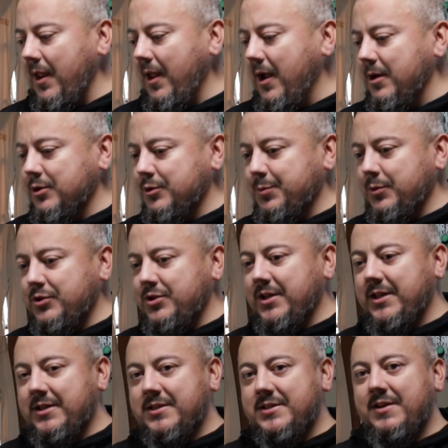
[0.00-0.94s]
I was supposed to
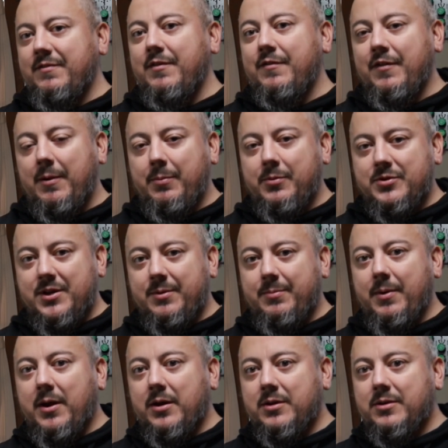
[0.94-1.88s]
get the 75%
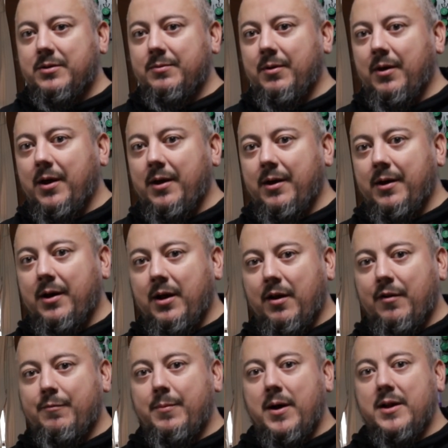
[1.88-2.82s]
amount
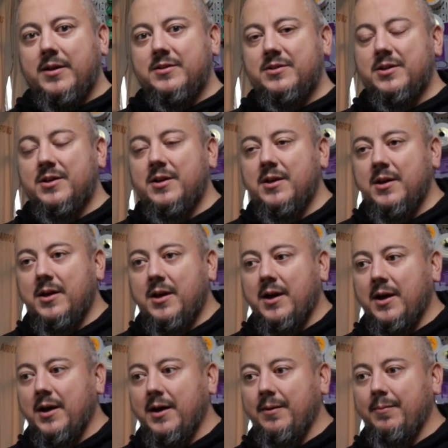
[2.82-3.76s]
off mods.
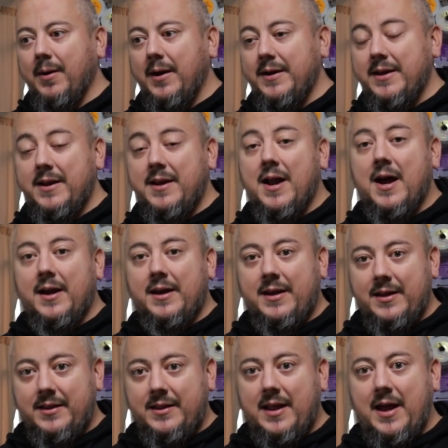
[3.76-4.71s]
I did not
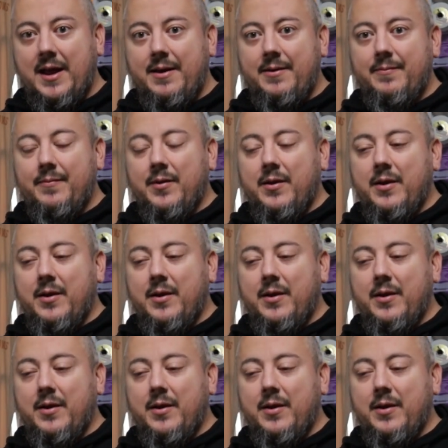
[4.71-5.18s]
get that.